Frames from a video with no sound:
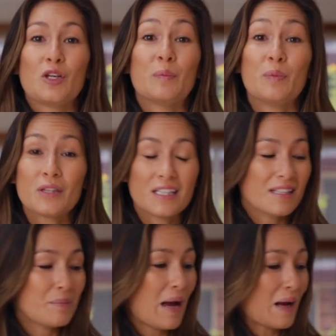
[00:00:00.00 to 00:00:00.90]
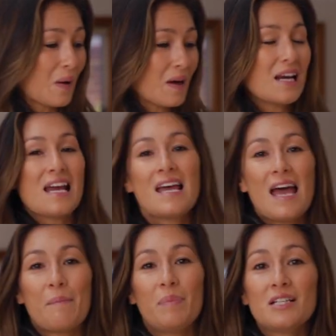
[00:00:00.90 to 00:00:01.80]
you can put the lid back on
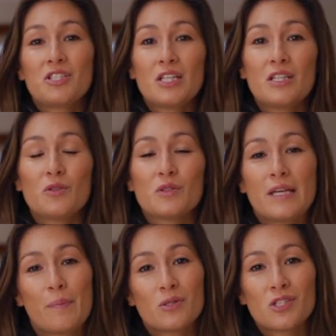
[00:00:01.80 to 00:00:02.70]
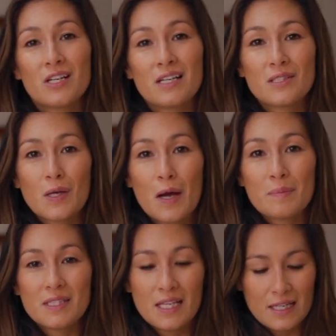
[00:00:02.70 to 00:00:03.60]
and punch in your temperature and
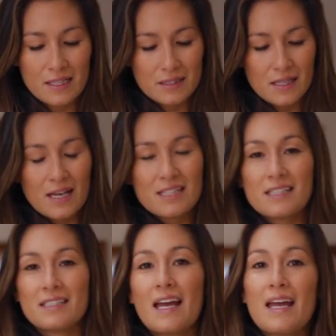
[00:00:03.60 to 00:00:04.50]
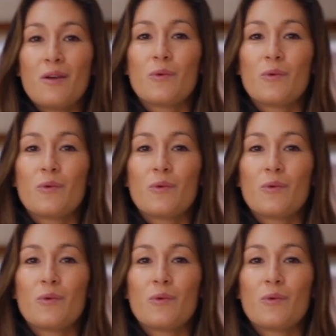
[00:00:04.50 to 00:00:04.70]
time settings. Today,